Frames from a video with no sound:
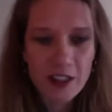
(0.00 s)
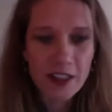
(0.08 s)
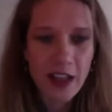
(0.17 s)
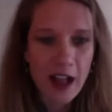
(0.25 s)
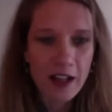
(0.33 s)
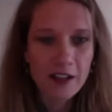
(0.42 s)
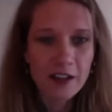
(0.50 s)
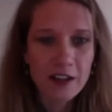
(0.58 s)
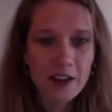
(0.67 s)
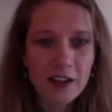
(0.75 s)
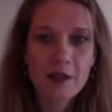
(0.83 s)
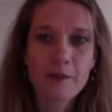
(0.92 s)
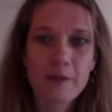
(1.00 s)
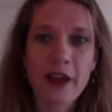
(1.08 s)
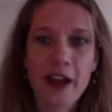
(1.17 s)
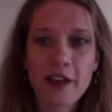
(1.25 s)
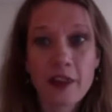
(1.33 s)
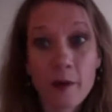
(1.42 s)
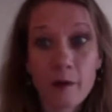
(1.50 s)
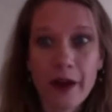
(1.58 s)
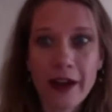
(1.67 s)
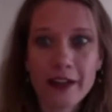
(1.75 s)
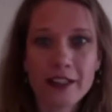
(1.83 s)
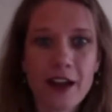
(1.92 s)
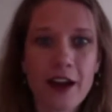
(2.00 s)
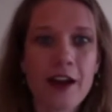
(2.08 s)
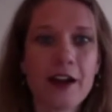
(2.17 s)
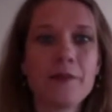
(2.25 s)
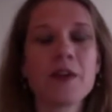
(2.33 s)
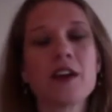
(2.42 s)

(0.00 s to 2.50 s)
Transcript: calendar and pick out the right time.